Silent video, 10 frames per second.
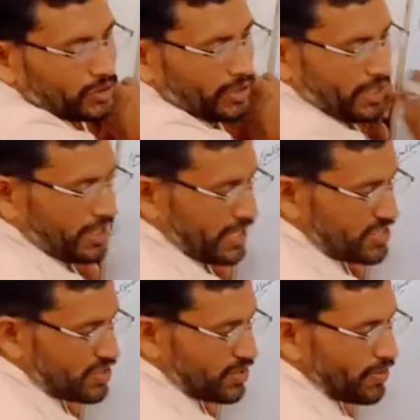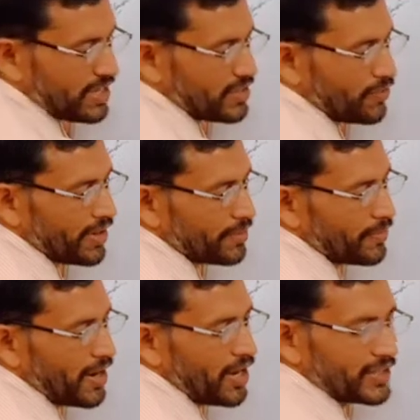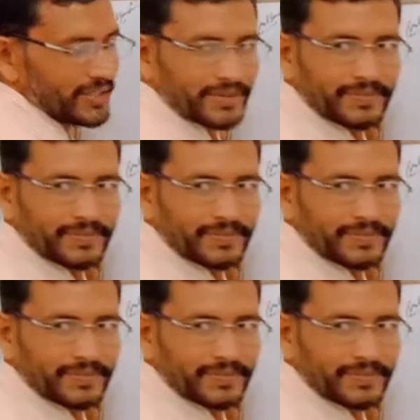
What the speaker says: Here is the only one bond.